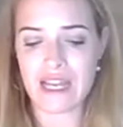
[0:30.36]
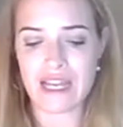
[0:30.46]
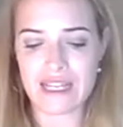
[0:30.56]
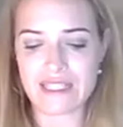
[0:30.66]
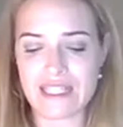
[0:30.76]

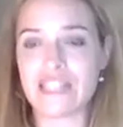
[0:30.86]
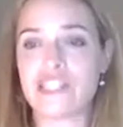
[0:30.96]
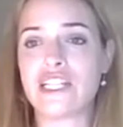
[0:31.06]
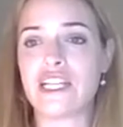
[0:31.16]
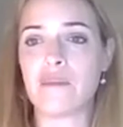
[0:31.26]

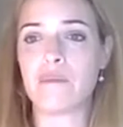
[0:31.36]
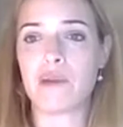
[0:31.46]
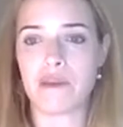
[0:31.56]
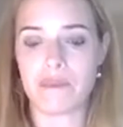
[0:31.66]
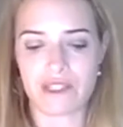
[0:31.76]
essentially the
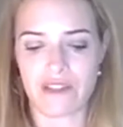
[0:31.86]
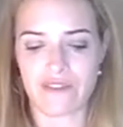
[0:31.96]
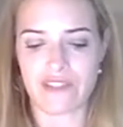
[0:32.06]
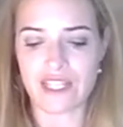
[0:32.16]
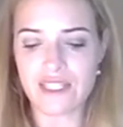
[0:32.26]
purpose of
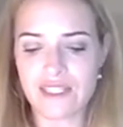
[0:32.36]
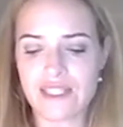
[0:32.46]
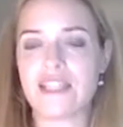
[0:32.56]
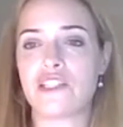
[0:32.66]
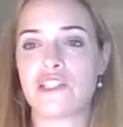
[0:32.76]
this
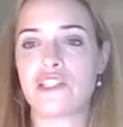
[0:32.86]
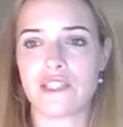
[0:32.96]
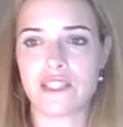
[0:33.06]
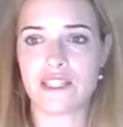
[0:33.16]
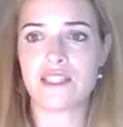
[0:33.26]
is to
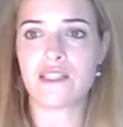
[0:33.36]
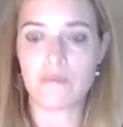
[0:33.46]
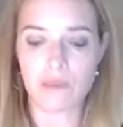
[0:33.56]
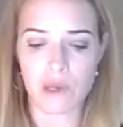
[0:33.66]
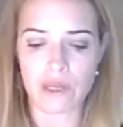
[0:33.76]
assist
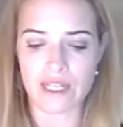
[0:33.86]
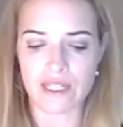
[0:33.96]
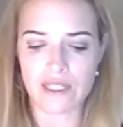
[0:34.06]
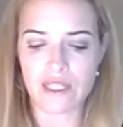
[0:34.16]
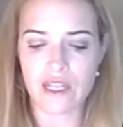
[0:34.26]
employers